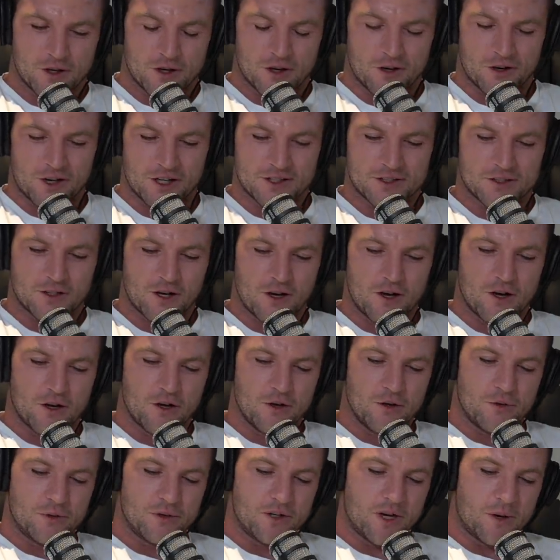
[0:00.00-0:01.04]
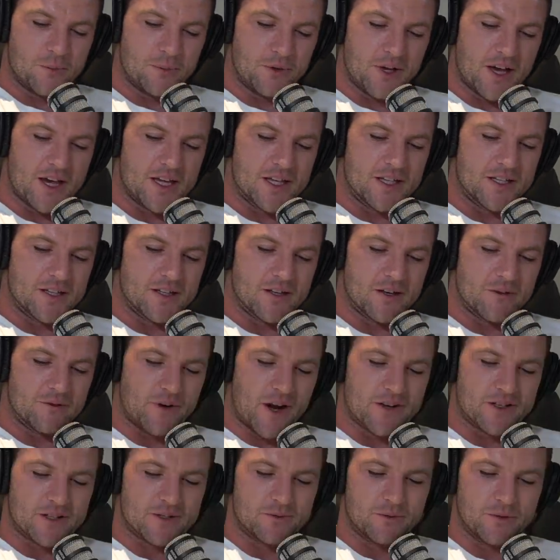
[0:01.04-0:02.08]
All right, so, you know, play a
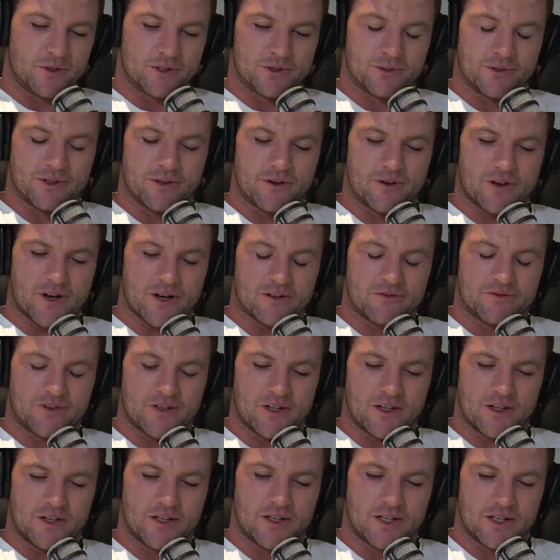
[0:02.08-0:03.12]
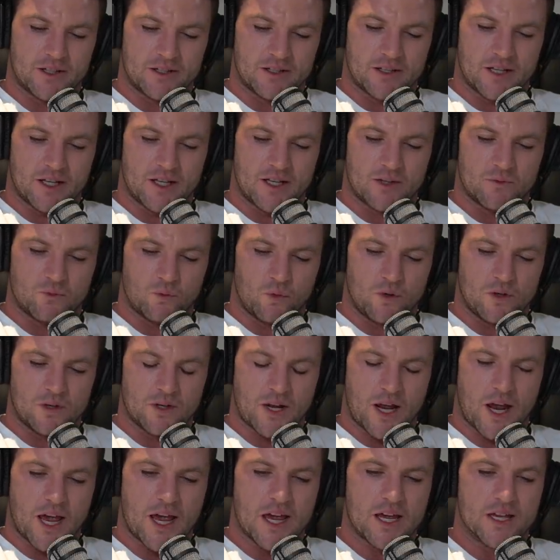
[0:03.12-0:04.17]
range of sports when you're a young fella, and then what
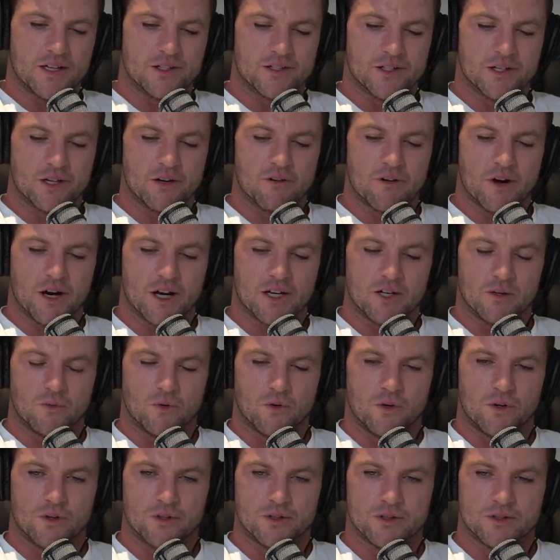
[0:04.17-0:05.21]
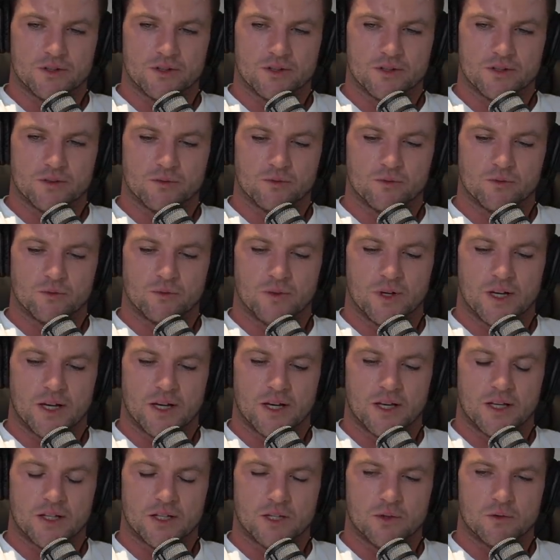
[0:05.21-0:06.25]
age do you reckon it was
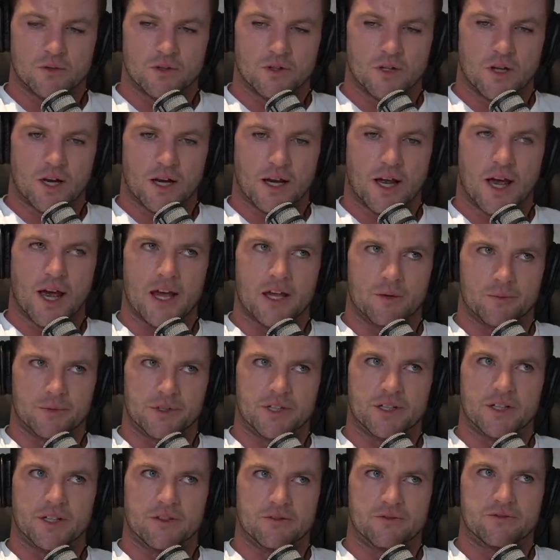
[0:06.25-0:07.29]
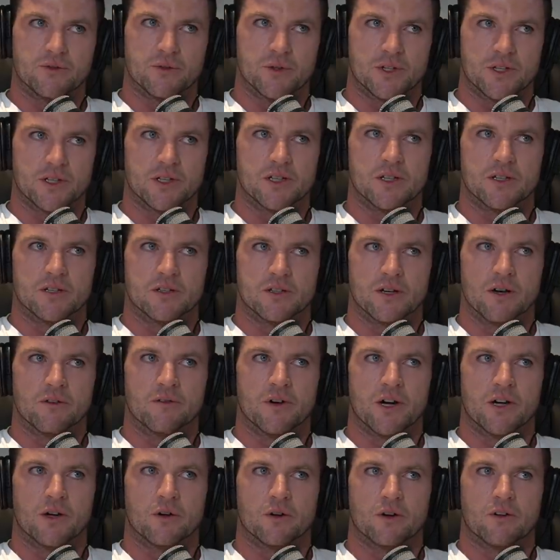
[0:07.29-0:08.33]
where you were like, hey, I'm going to give footy a
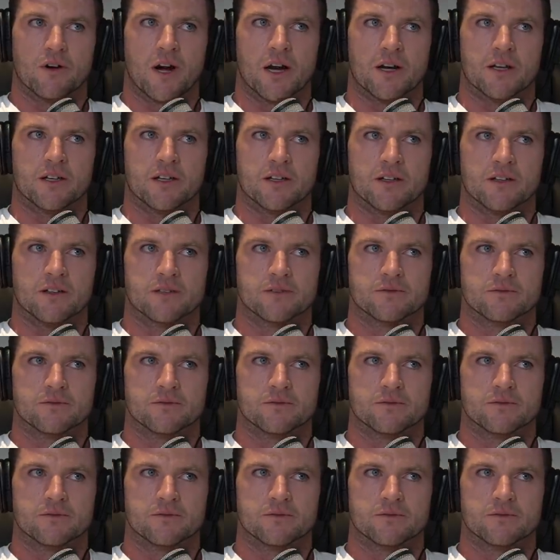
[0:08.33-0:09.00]
red-hot crack here?